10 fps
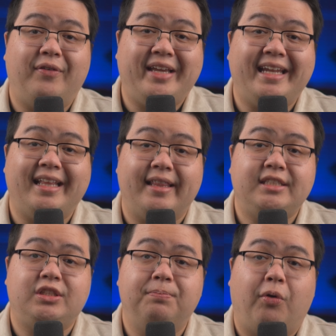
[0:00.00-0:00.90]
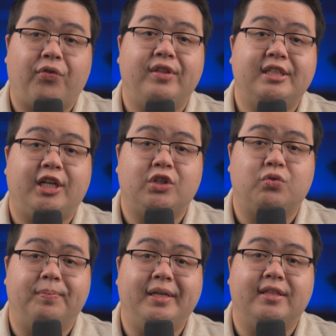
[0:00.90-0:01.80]
again, links to both of these chairs
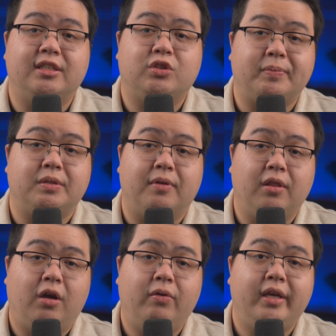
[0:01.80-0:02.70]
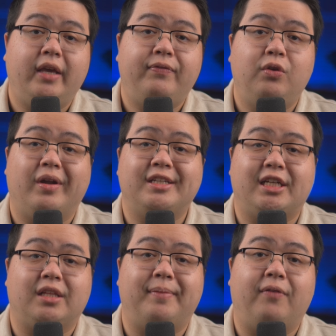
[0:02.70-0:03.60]
will be in the description below if you want to
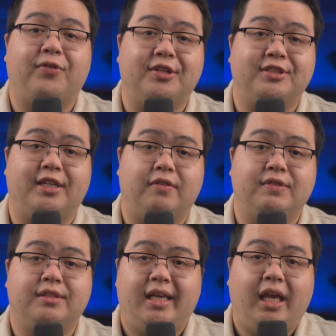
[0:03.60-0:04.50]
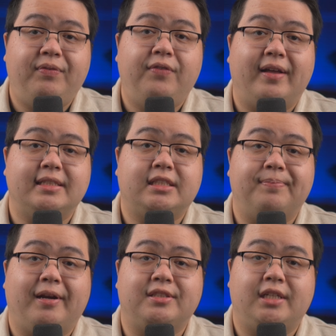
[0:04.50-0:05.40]
check them out for yourselves. If you found this
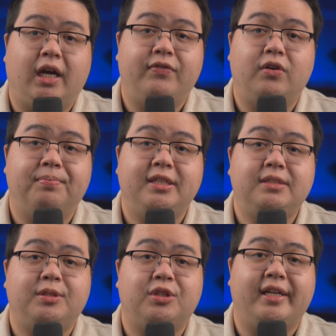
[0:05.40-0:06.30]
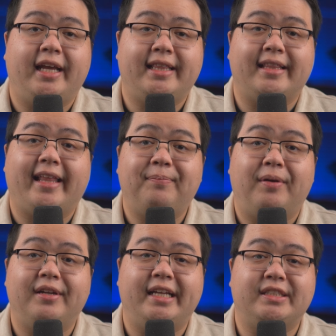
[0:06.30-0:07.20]
comparison helpful, please be sure to hit that like
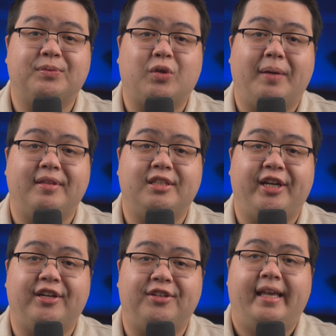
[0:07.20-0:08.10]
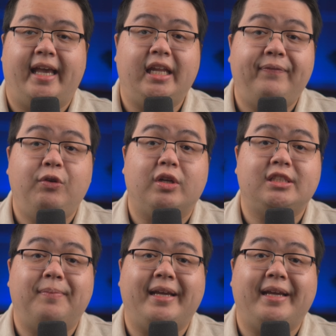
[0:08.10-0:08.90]
button and subscribe to the channel. And if you want to see my